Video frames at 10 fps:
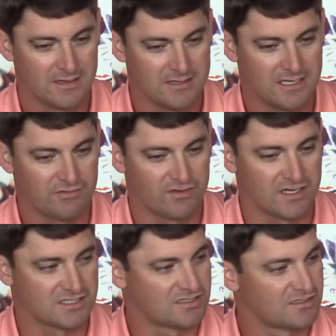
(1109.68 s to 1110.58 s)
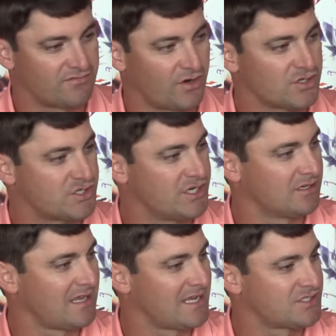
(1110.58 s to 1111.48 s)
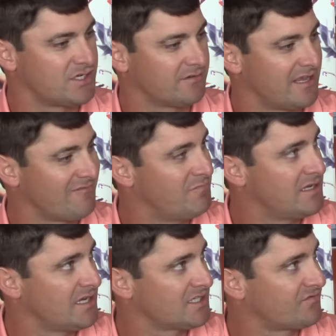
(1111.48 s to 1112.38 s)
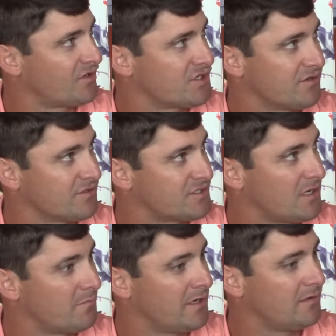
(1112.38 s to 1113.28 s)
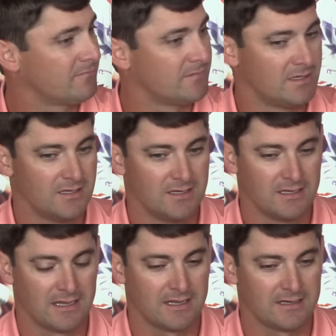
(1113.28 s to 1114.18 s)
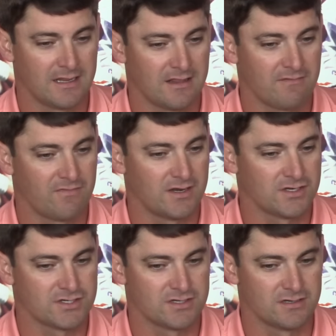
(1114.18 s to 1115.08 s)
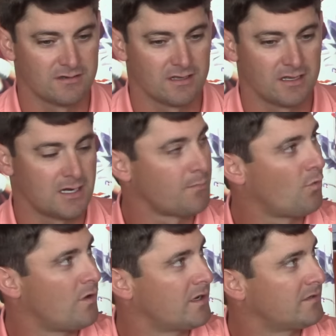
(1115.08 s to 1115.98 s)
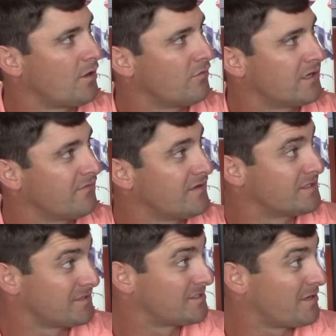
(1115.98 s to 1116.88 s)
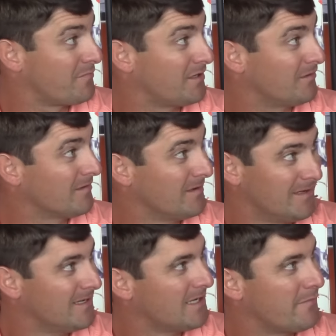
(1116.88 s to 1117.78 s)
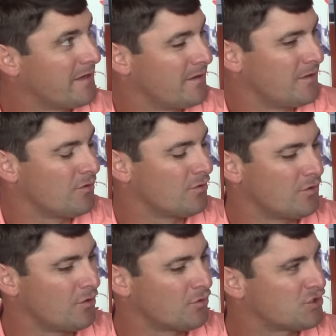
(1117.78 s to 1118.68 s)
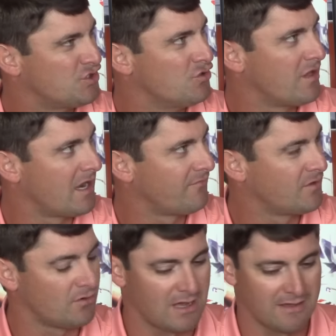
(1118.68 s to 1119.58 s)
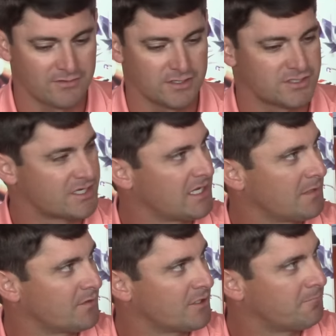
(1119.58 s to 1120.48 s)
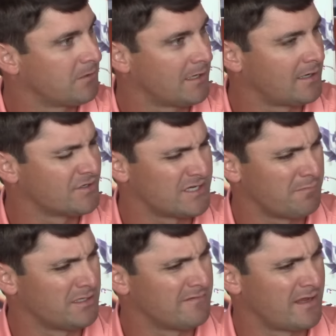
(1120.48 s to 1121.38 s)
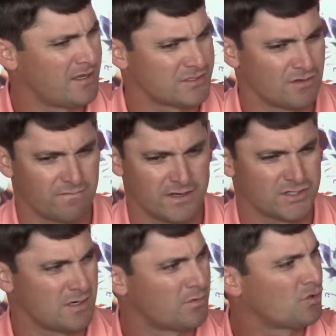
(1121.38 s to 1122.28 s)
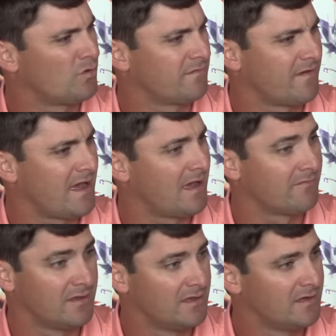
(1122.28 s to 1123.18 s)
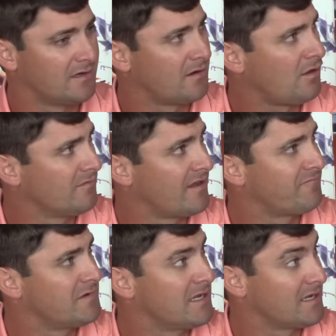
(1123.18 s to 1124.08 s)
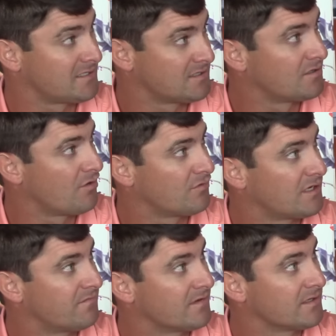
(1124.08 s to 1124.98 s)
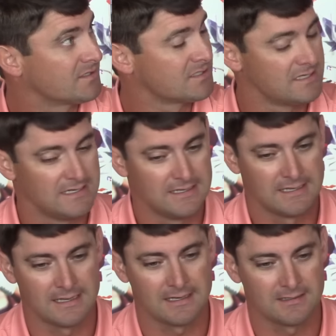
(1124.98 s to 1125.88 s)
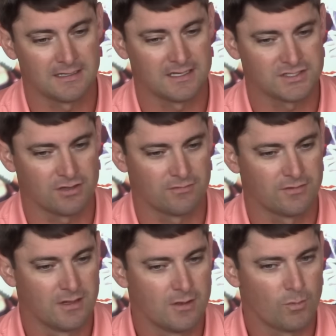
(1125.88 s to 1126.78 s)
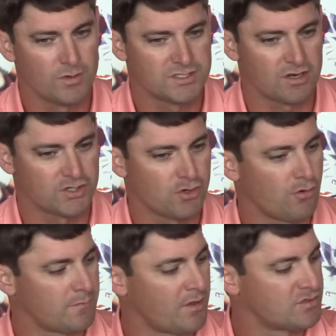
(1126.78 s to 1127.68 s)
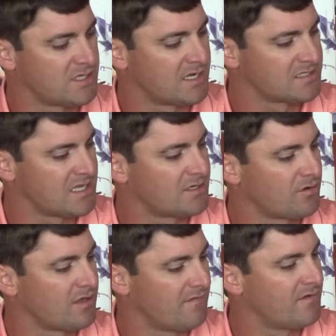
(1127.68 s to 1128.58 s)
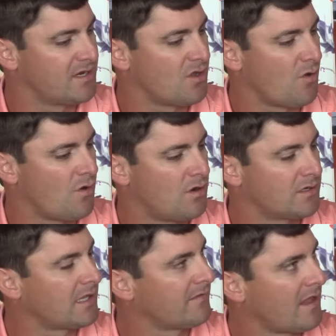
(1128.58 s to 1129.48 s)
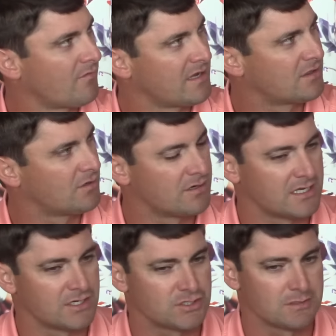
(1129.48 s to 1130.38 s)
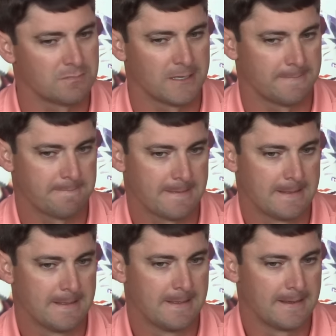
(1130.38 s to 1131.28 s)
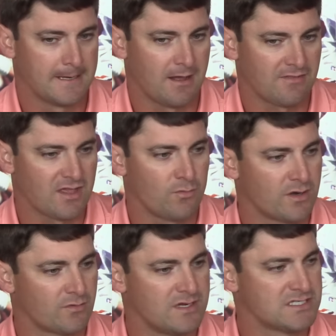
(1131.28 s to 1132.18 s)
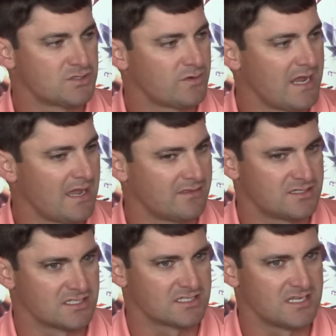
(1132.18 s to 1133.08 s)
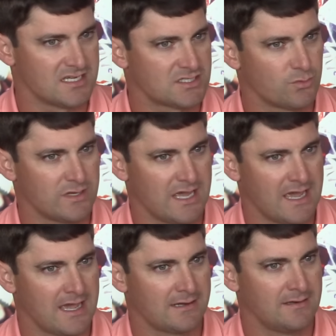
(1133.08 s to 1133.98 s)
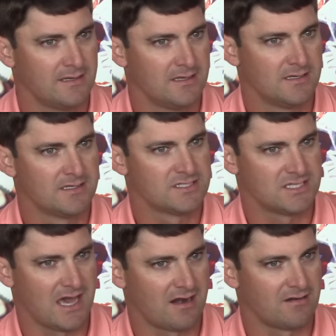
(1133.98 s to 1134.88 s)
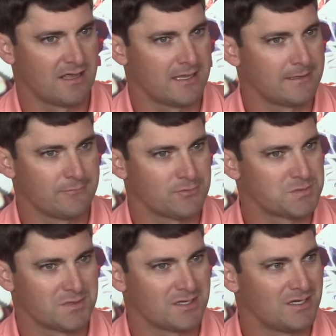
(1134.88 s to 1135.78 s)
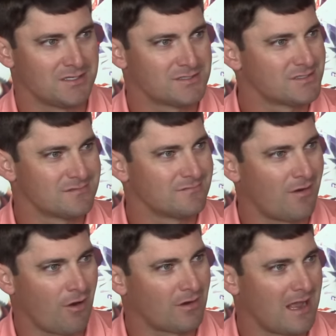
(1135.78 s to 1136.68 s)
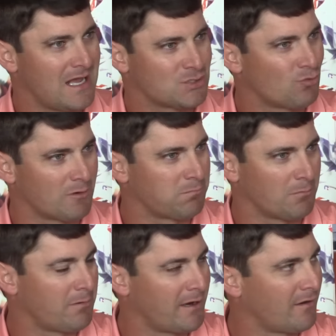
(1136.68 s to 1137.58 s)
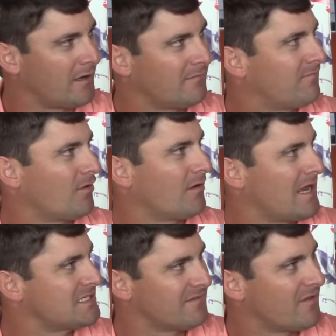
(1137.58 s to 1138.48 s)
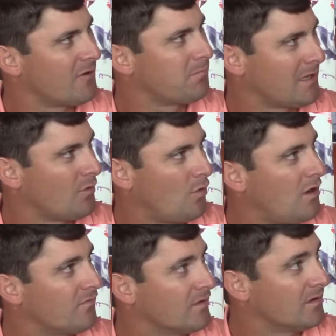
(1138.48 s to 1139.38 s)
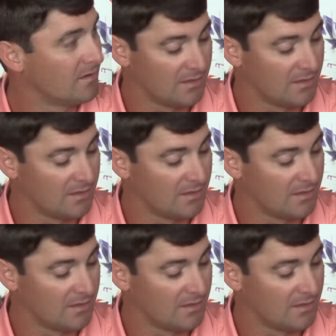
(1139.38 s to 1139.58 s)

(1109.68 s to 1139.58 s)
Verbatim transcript: defense first year last year in the FBS, first year in the Sun Belt, and uh, they finished uh, number one in total defense in the Sun Belt. I mean, you, don't you don't just do that if you don't have a good scheme and good players. And I believe they also finished number 25 in all of FBS in total defense. And uh, so when we start showing them those things, they turn that video on. That, that'll get their attention. But you know, I think one of the reasons we had the success that we had Saturday was because our guys weren't preparing for as if they were playing Wofford.